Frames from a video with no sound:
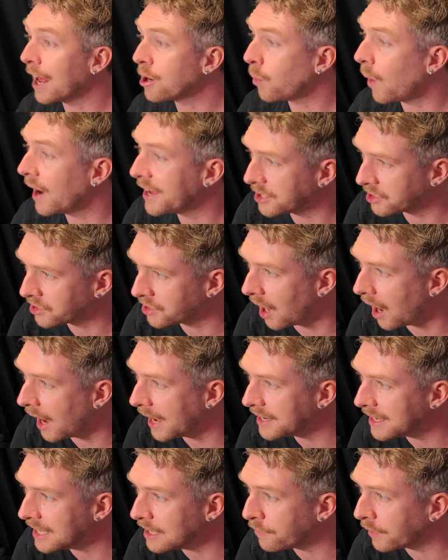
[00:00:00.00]
do I
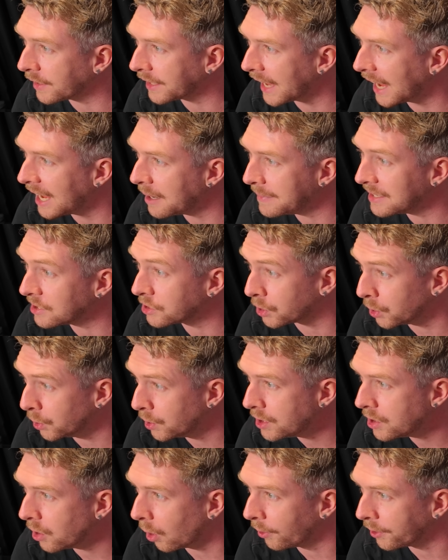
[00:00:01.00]
decide if a game is
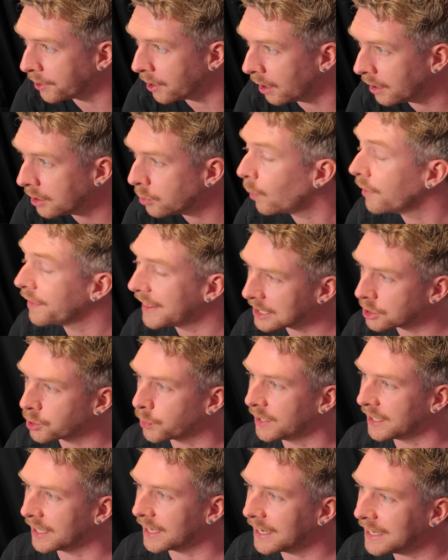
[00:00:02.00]
good or not? Well, that's
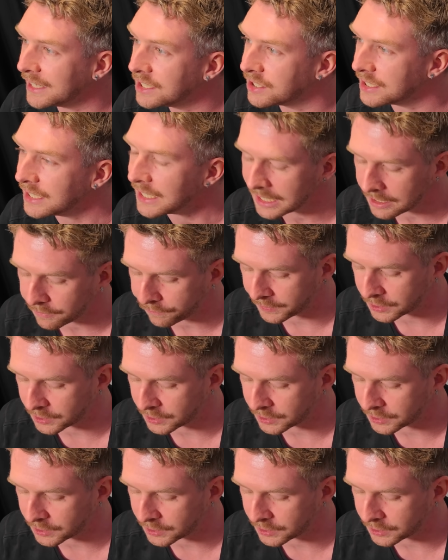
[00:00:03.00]
really easy. If